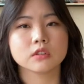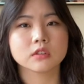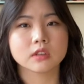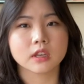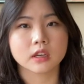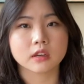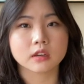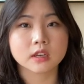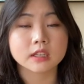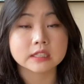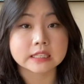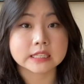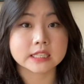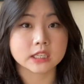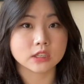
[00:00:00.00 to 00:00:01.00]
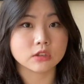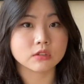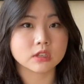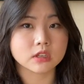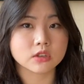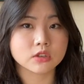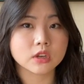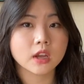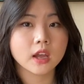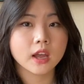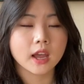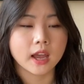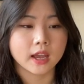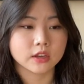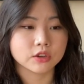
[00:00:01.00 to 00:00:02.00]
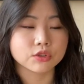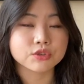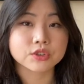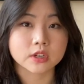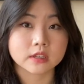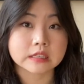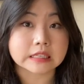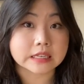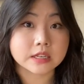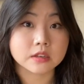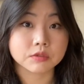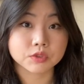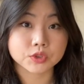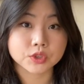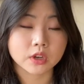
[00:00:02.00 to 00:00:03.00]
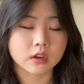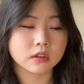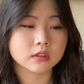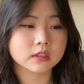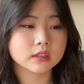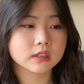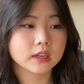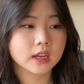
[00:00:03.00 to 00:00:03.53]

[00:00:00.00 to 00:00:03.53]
like consistent usage, and you'll start seeing results.